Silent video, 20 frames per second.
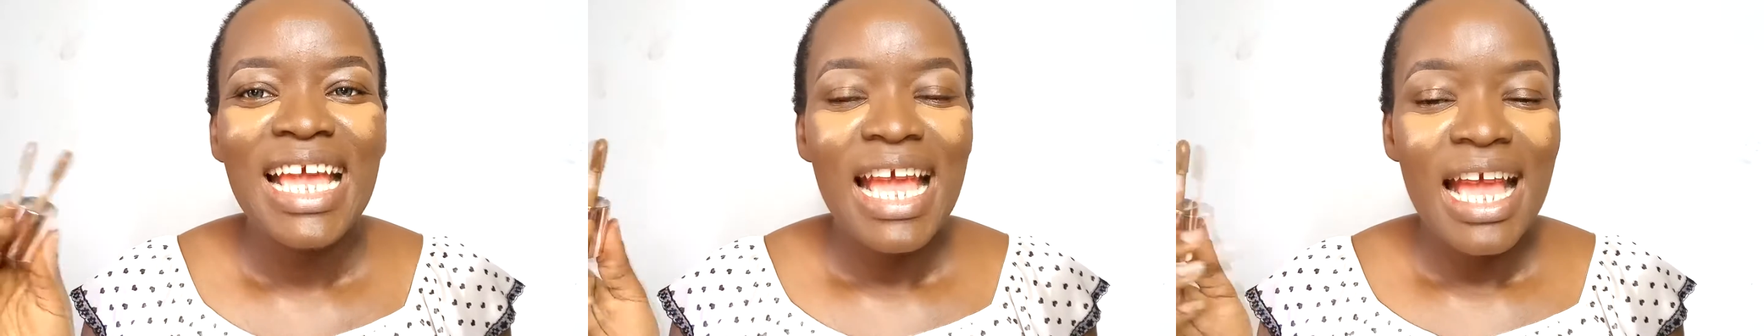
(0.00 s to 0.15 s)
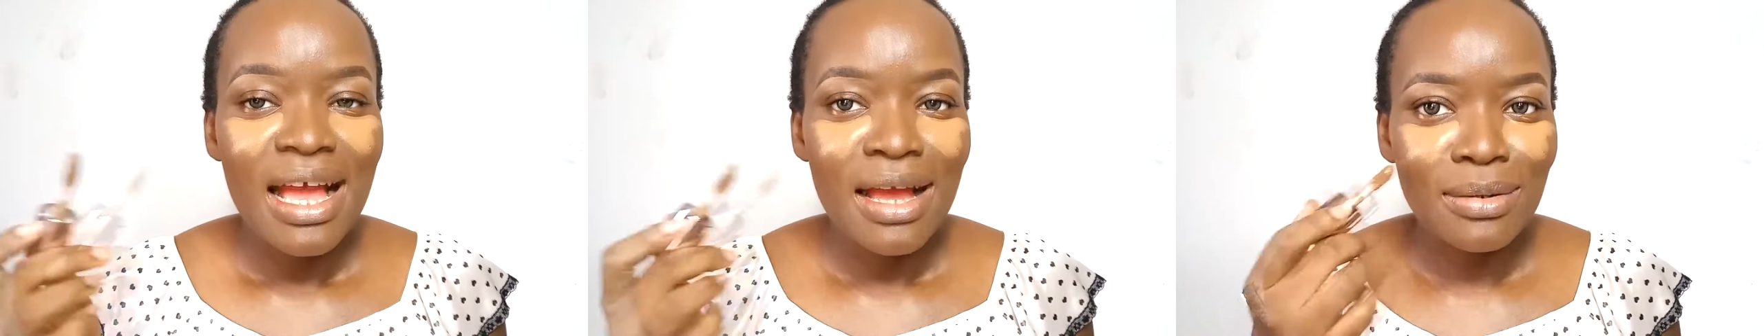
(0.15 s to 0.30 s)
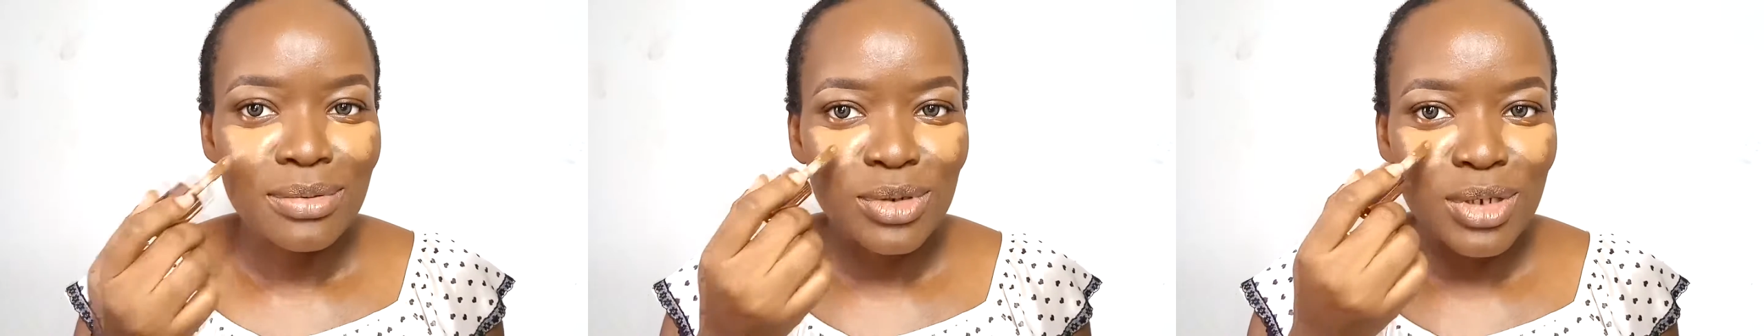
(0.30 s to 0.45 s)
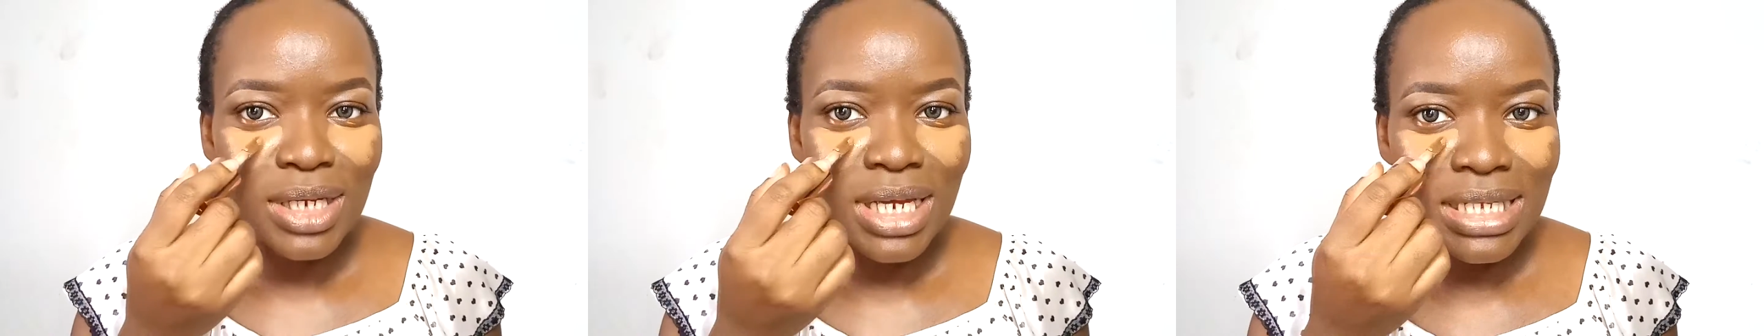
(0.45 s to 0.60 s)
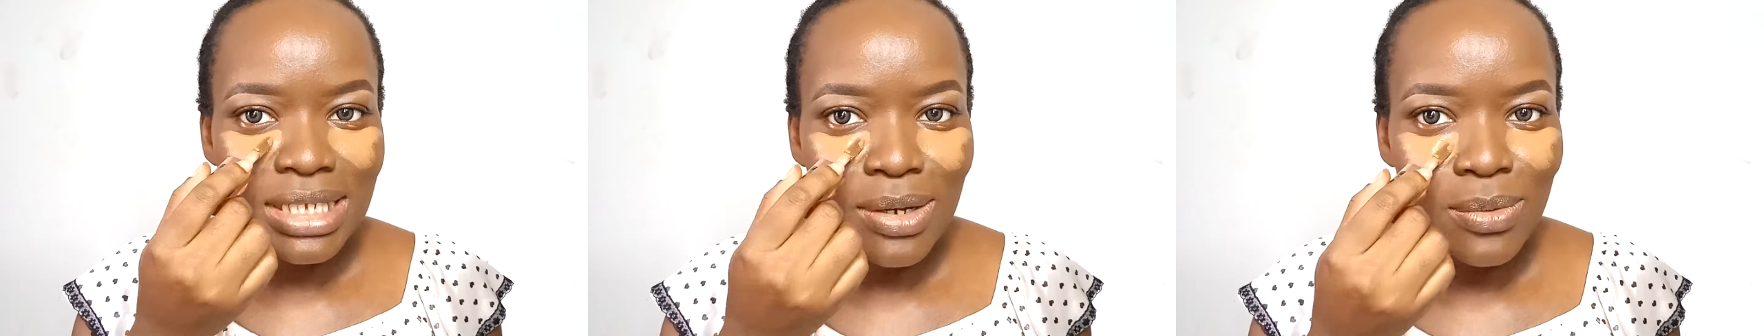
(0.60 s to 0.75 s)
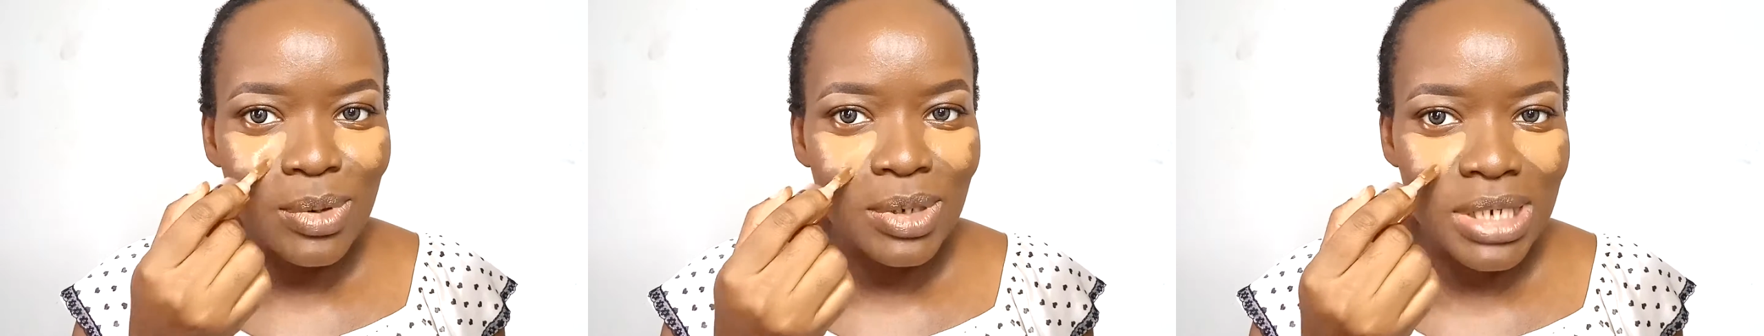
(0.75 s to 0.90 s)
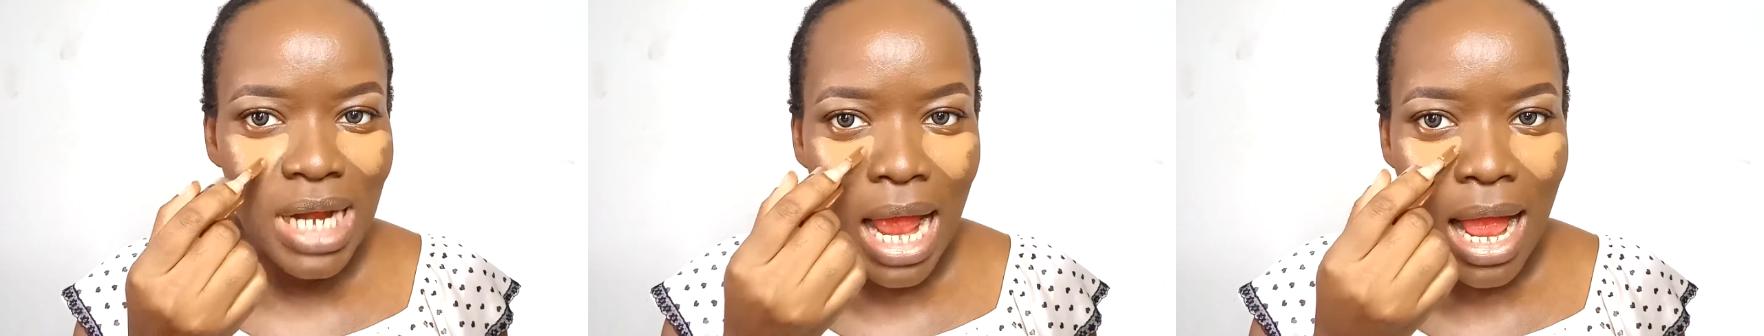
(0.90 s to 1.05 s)
I'm sure you guys are
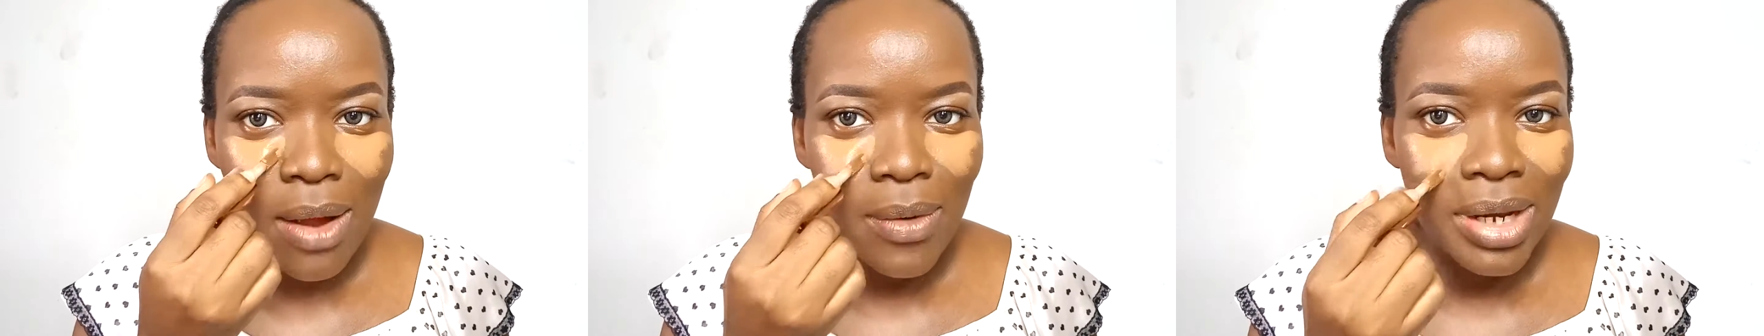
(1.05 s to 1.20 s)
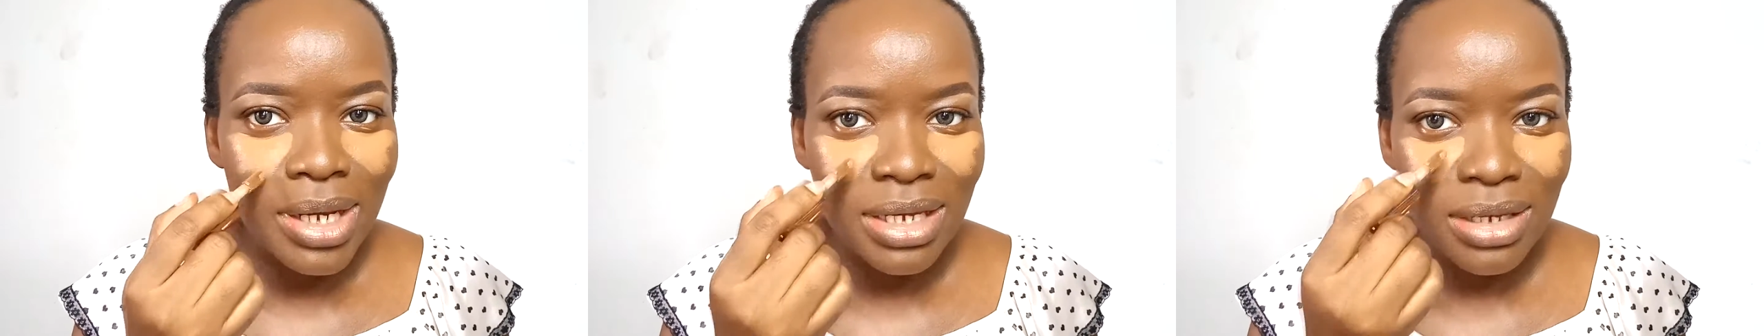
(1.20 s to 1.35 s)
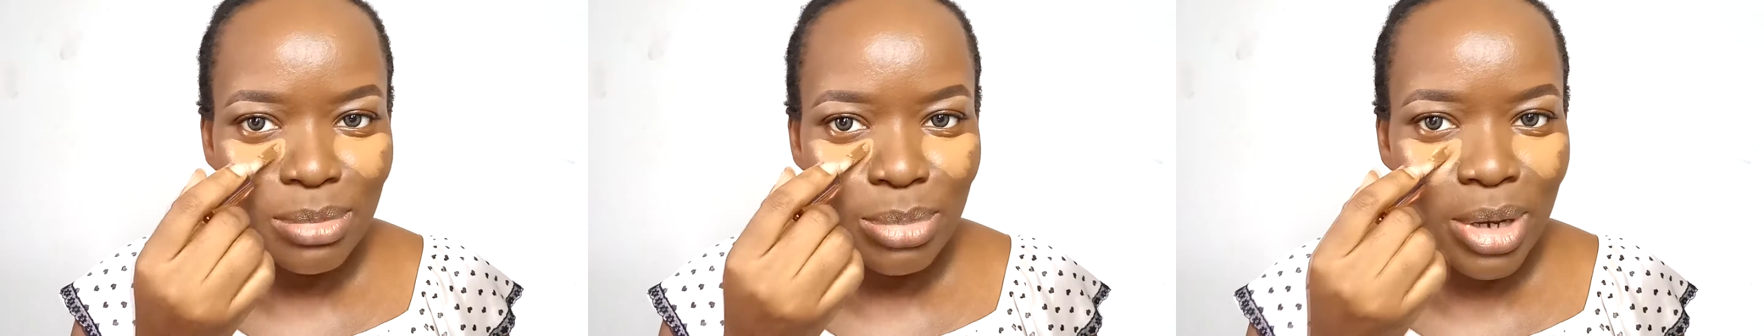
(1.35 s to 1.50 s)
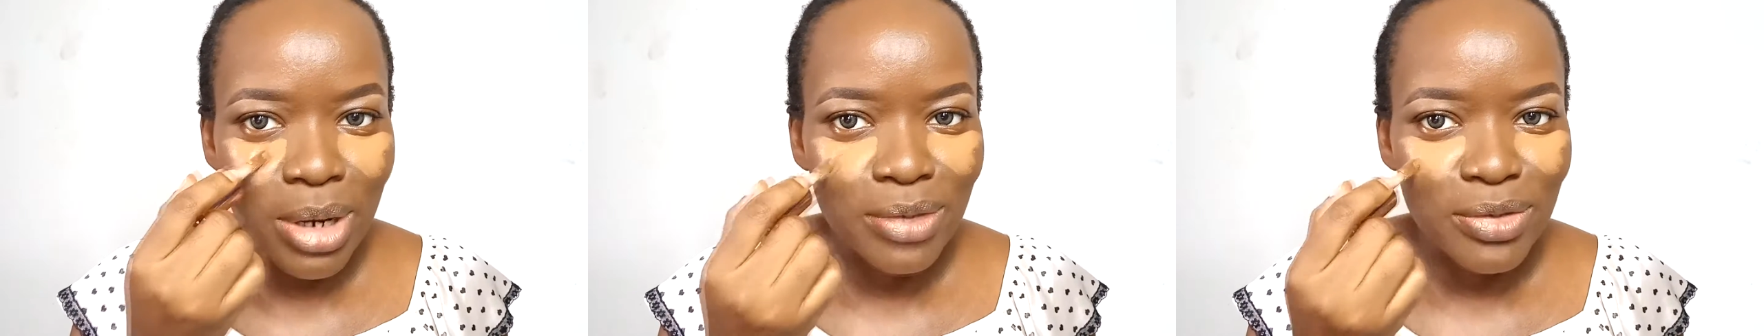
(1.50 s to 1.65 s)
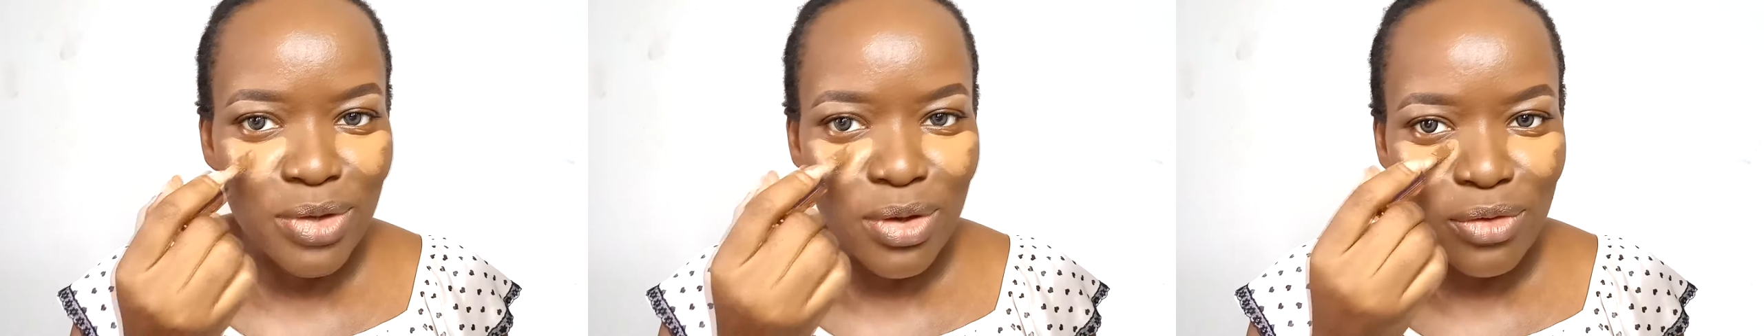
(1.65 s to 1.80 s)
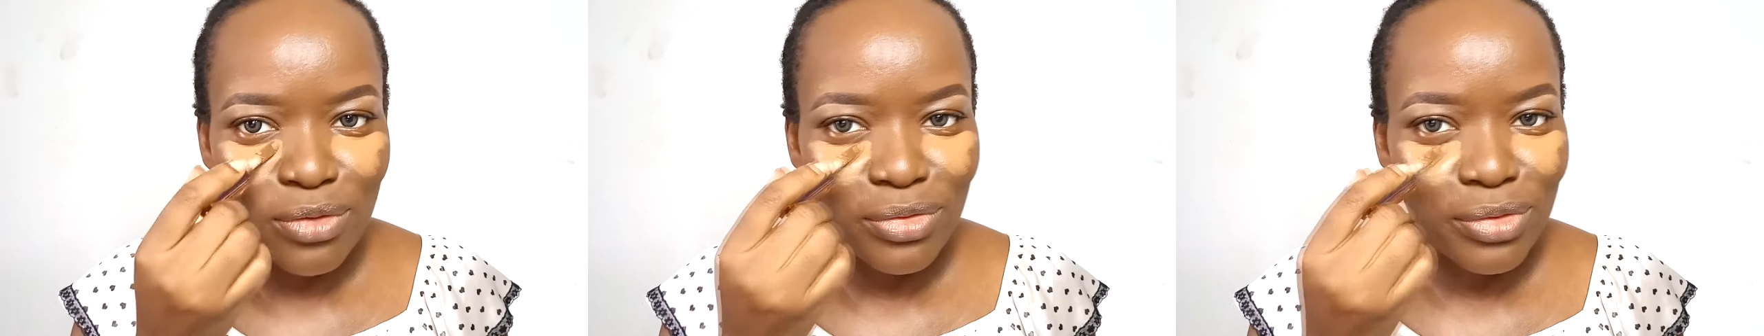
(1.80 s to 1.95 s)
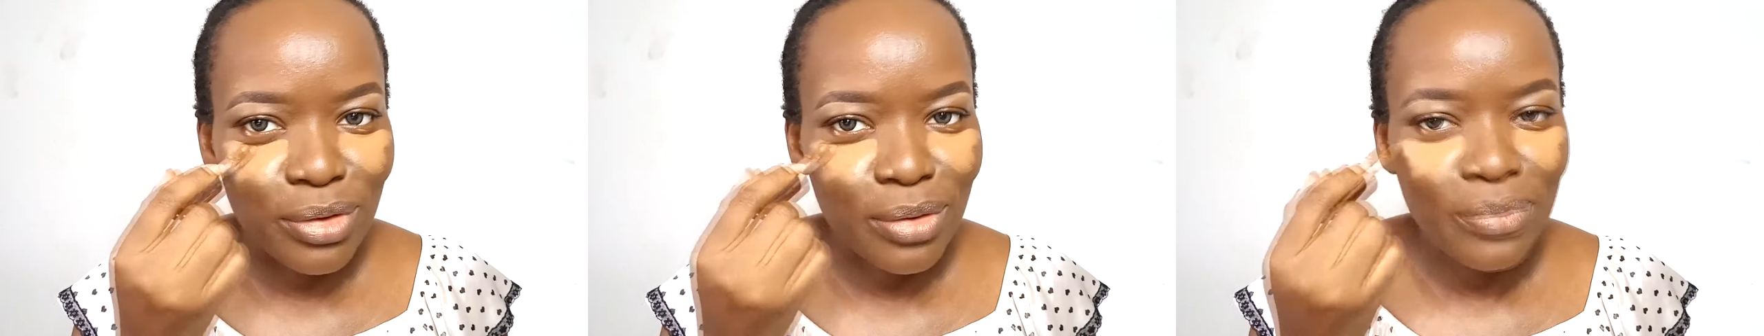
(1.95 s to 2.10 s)
wondering, where did the brows
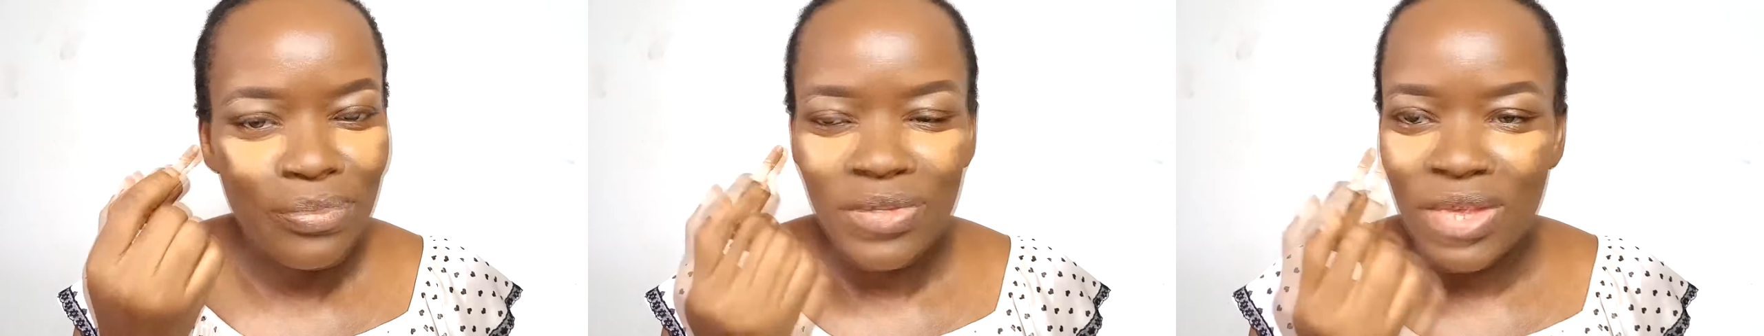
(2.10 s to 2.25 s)
come from?